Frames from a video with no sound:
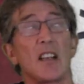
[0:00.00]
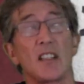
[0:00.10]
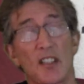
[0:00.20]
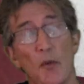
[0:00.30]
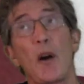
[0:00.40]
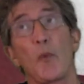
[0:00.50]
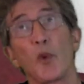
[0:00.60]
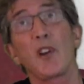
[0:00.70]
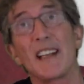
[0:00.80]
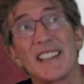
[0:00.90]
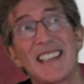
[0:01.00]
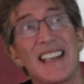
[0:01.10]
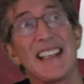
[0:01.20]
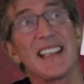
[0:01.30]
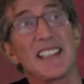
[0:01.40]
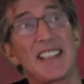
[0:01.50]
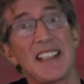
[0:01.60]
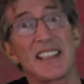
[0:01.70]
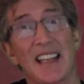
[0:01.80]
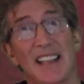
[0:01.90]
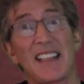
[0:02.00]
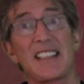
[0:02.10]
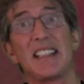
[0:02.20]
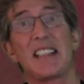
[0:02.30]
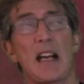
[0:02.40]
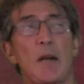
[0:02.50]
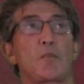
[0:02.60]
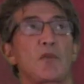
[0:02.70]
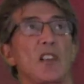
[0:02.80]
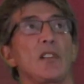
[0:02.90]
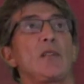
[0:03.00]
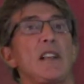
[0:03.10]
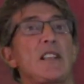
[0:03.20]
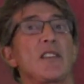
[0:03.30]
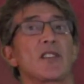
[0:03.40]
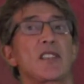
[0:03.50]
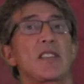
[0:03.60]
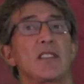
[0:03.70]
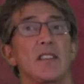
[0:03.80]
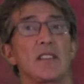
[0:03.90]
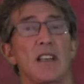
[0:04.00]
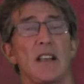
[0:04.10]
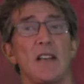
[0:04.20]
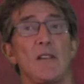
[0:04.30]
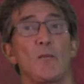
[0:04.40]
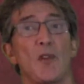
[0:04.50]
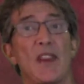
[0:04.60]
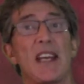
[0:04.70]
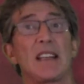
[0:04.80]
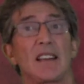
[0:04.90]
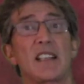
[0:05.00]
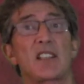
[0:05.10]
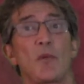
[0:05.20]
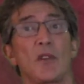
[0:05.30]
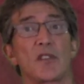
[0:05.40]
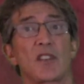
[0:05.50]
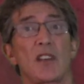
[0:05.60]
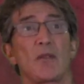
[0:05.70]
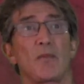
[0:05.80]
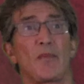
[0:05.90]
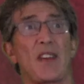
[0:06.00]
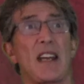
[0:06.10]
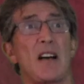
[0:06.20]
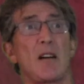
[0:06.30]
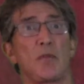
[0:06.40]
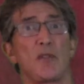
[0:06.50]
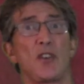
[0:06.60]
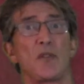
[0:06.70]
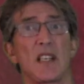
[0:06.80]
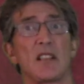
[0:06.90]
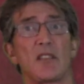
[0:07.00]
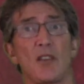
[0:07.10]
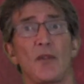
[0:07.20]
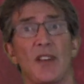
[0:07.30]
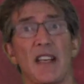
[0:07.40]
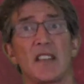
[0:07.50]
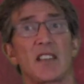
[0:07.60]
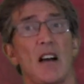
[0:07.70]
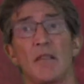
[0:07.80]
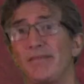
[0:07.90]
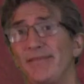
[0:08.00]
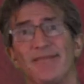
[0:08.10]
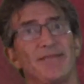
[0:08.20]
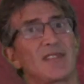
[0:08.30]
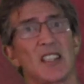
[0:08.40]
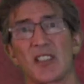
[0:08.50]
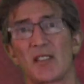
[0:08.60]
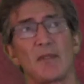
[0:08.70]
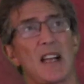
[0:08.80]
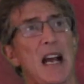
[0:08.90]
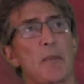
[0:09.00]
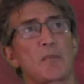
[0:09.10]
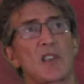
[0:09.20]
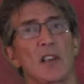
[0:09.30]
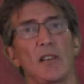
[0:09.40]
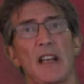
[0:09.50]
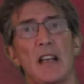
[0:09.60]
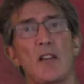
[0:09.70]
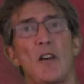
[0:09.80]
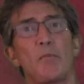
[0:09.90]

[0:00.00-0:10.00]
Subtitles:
so what I would like to say is that this is absolutely consistent with the last one. So they are producing two things that are, there's absolutely not